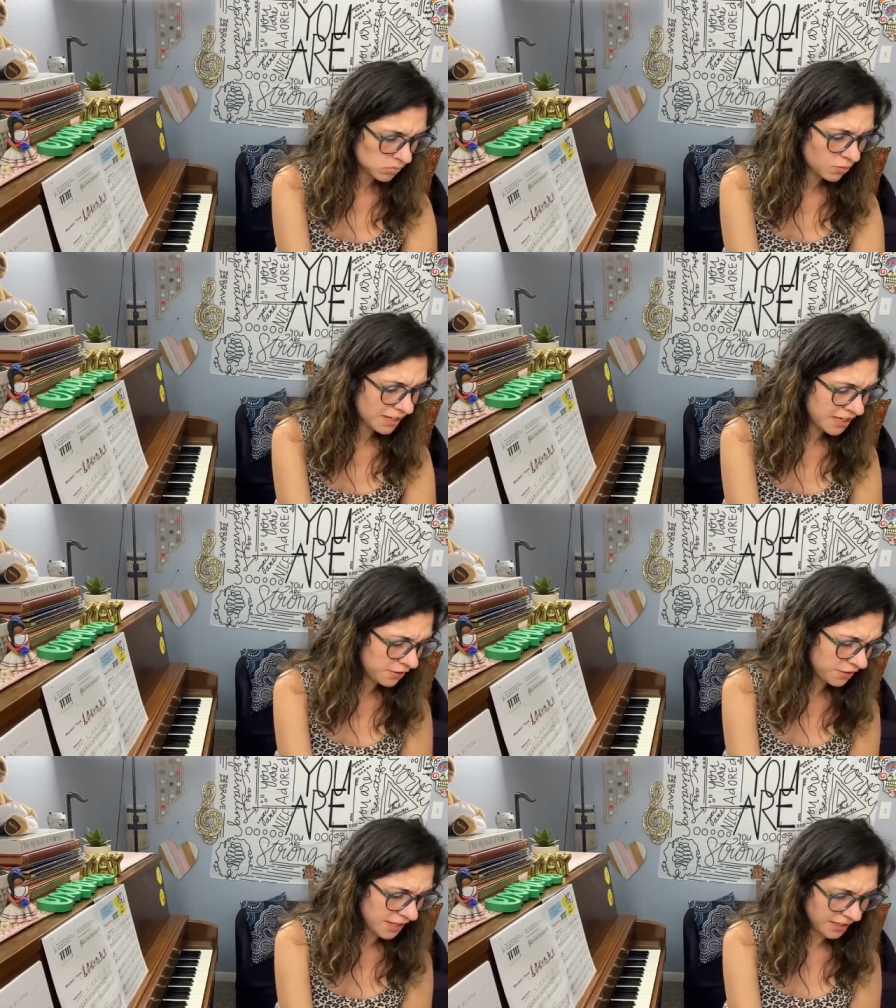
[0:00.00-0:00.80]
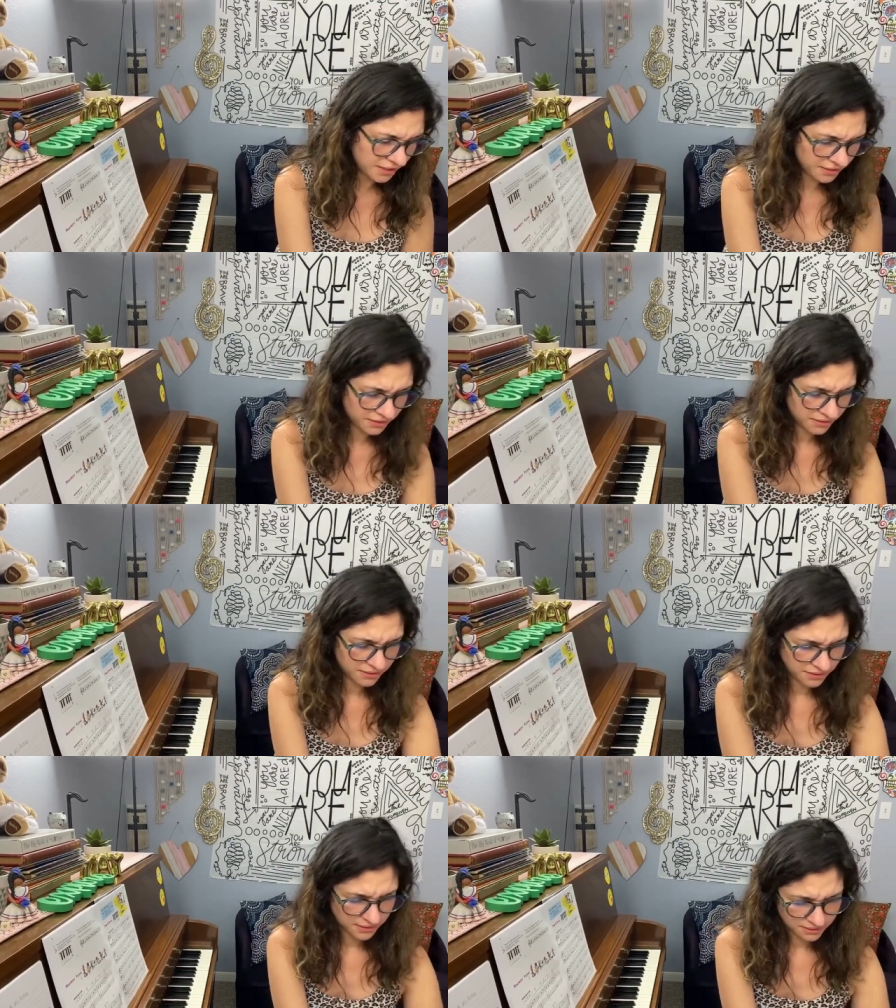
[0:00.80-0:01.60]
what do you think?
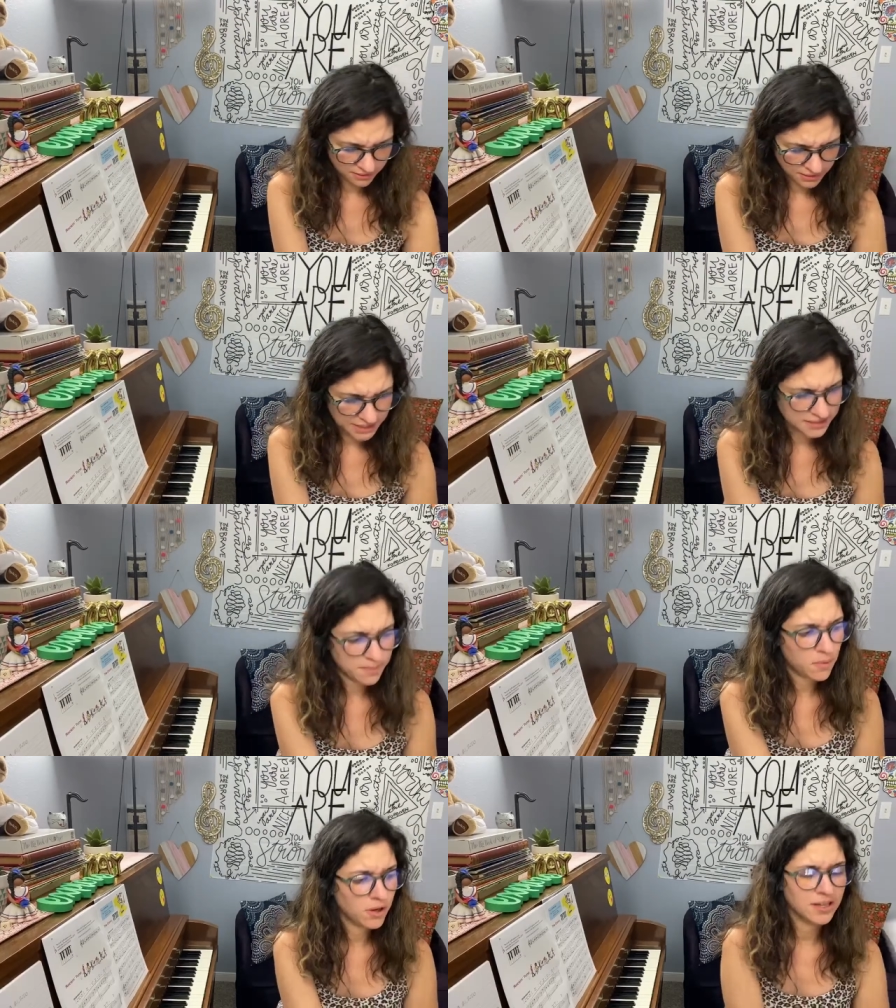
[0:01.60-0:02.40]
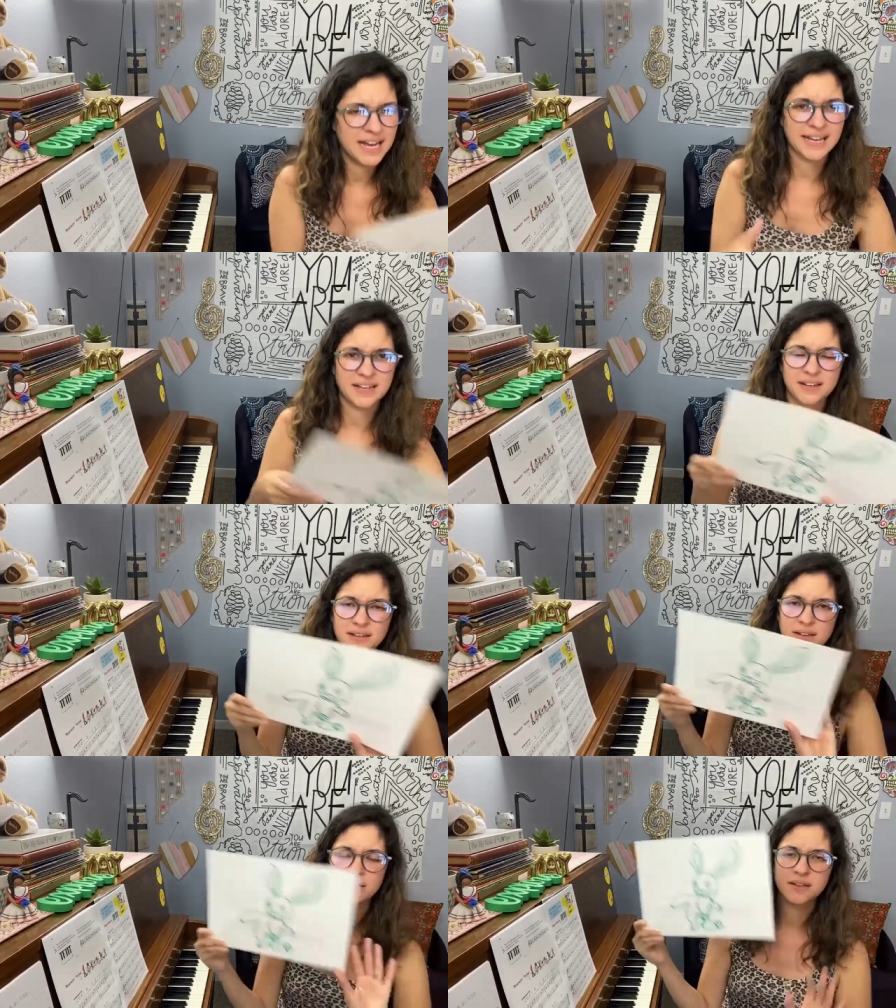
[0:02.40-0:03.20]
Is it more like
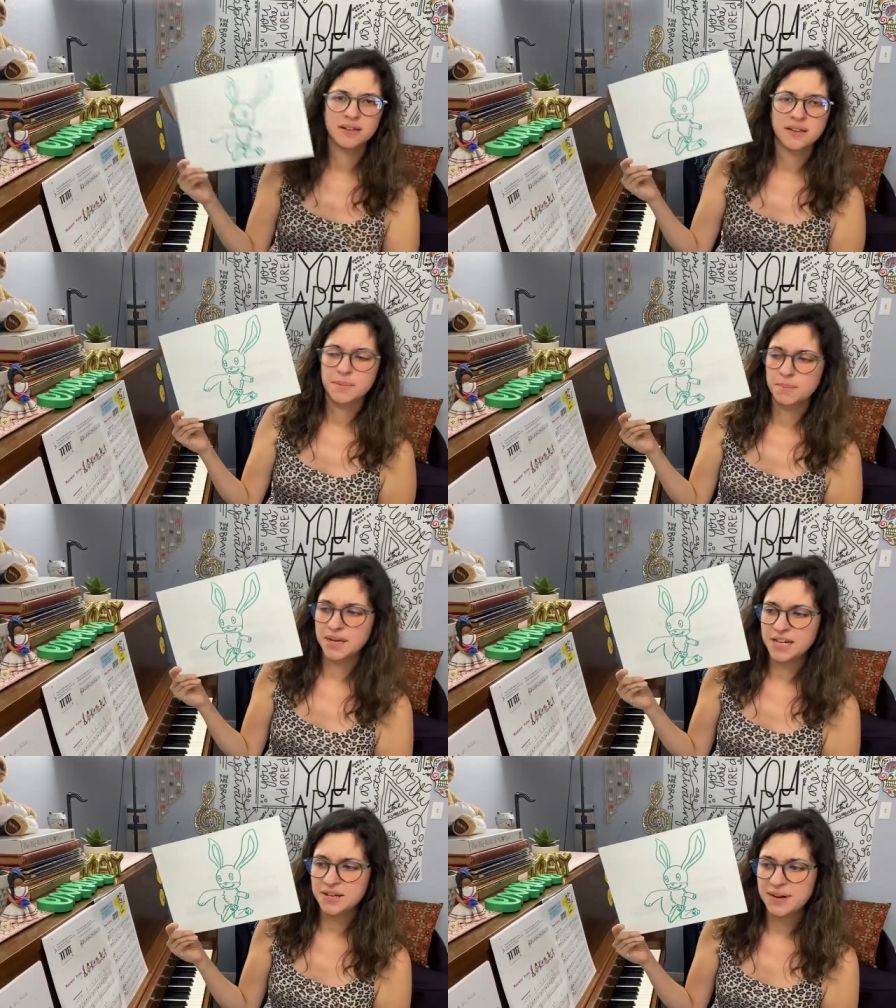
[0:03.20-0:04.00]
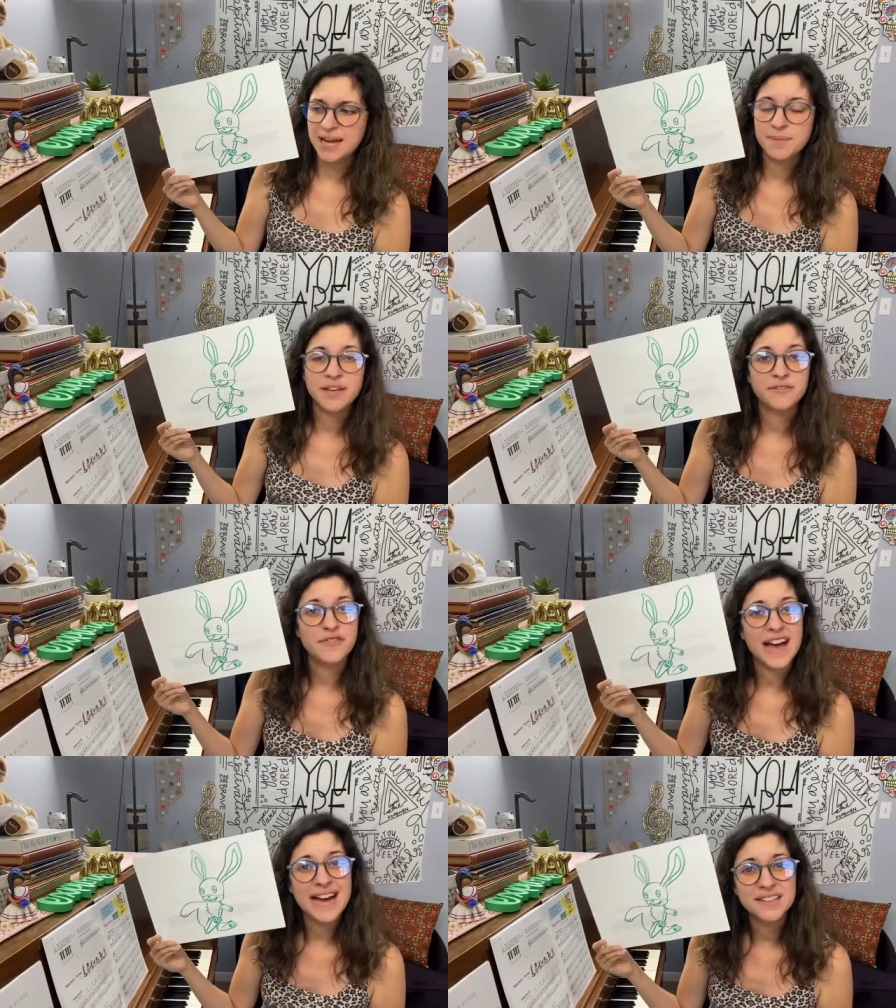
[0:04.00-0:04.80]
bunny rabbit
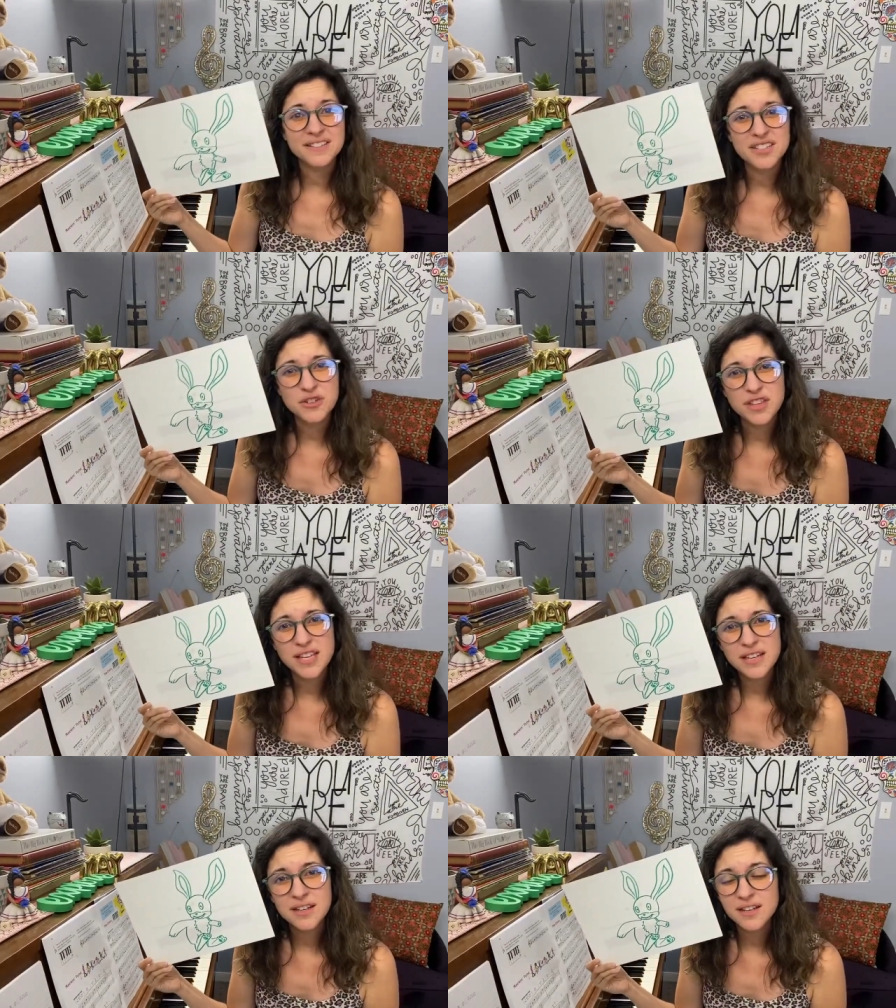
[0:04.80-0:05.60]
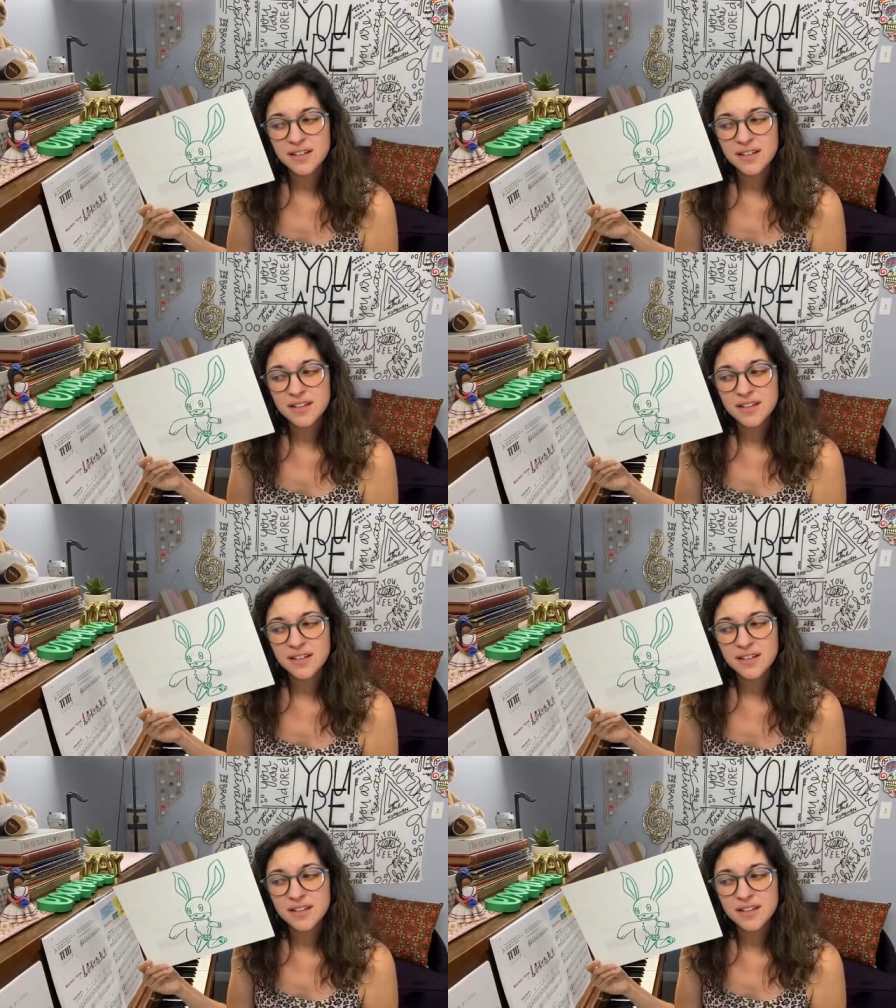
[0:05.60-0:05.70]
fast, do you think?